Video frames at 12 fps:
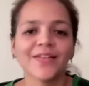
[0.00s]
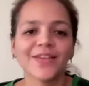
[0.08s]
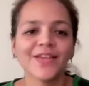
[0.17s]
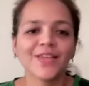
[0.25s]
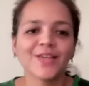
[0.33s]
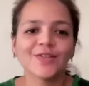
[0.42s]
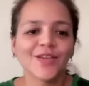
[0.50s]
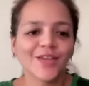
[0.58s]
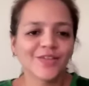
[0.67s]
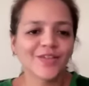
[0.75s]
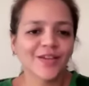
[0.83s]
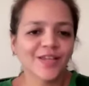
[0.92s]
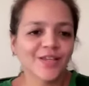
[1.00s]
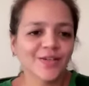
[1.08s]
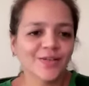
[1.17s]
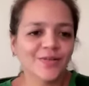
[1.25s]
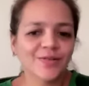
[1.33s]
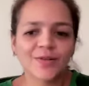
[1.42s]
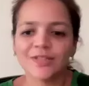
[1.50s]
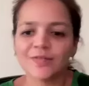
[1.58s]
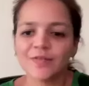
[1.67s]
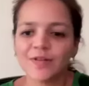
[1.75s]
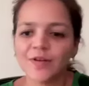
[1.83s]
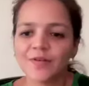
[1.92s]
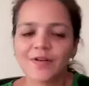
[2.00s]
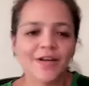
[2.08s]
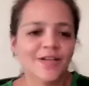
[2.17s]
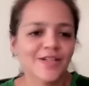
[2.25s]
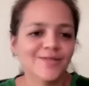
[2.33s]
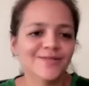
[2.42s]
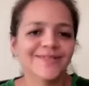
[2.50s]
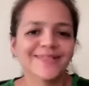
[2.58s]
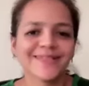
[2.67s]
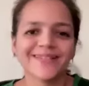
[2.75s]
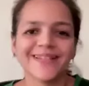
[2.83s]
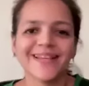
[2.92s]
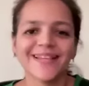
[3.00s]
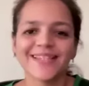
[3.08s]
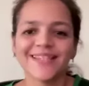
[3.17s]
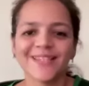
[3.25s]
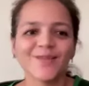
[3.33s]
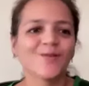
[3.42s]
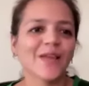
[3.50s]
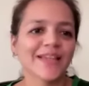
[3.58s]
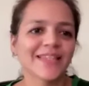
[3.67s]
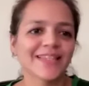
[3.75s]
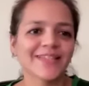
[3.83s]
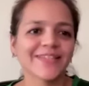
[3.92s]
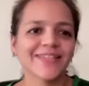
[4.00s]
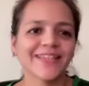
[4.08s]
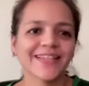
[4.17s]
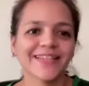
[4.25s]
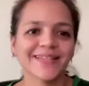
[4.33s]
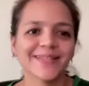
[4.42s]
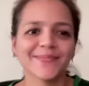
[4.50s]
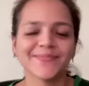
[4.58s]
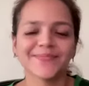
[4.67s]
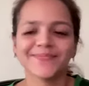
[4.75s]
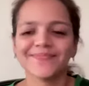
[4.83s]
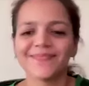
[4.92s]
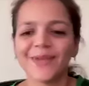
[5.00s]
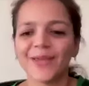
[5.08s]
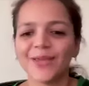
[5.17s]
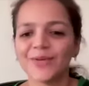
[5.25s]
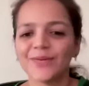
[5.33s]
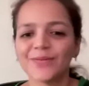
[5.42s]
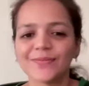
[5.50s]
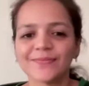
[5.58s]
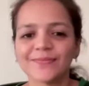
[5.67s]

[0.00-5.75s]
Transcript: Thank you, thank you, thank you. Lots of love and gratitude. See you next Thursday. Thank you.